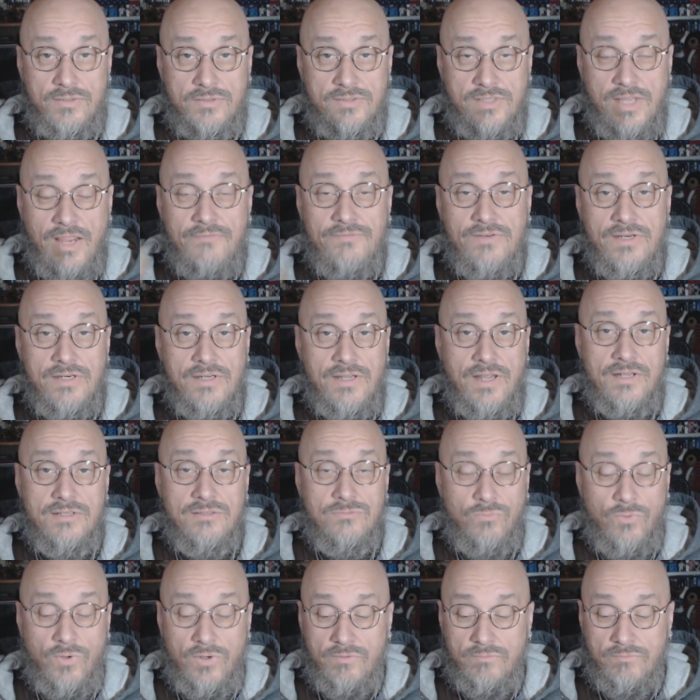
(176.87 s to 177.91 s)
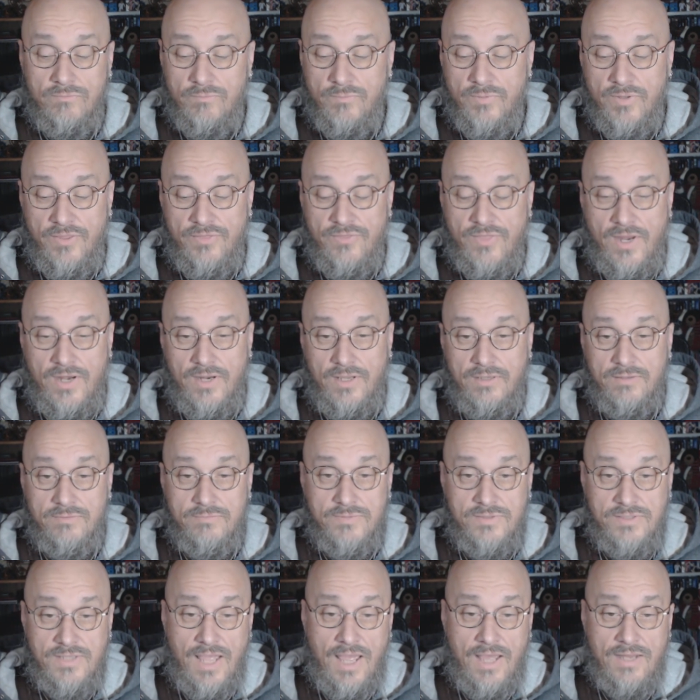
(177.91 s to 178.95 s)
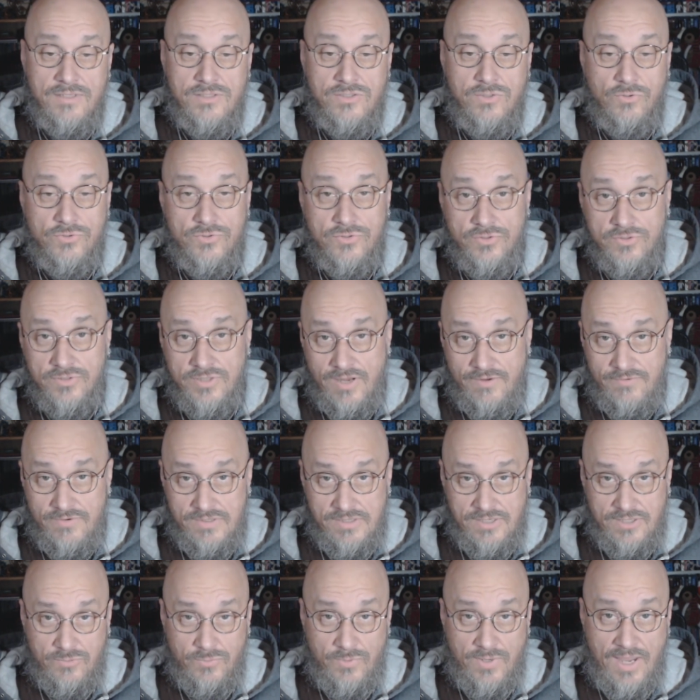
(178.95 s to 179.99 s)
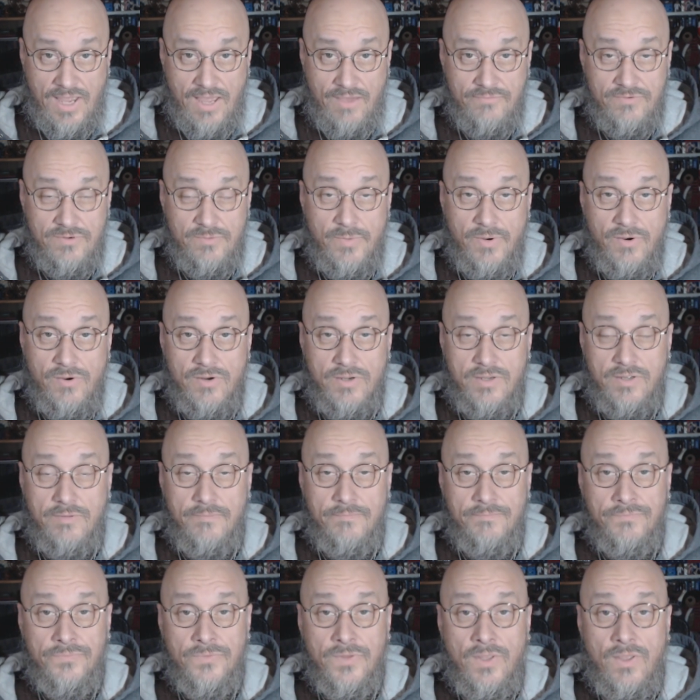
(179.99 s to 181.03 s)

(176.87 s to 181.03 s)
safety nets, what pathetic, sad social safety nets we have in America.